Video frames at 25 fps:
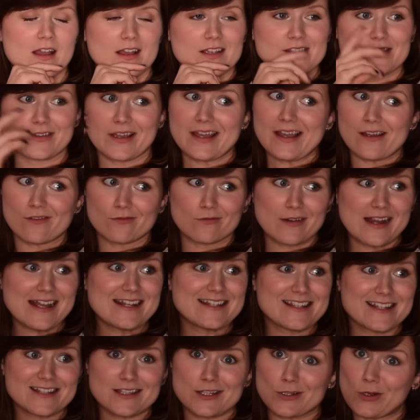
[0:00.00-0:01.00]
So yeah,
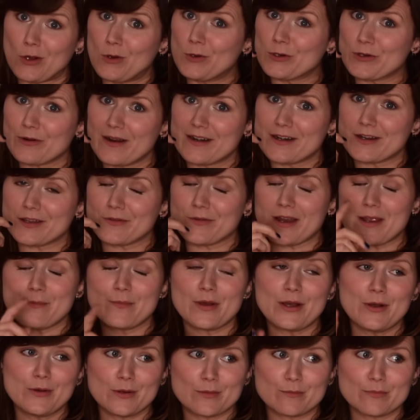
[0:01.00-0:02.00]
red is the colder end of the
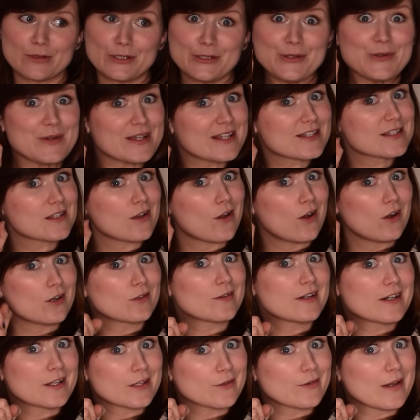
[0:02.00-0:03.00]
rainbow and blue is the
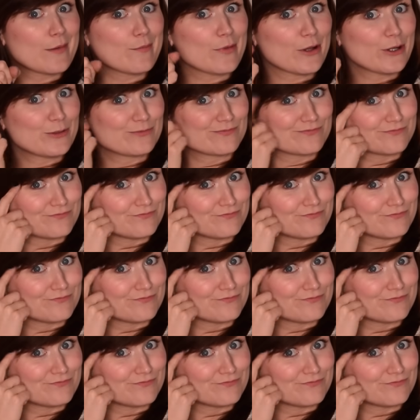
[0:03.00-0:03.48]
hotter end of the rainbow.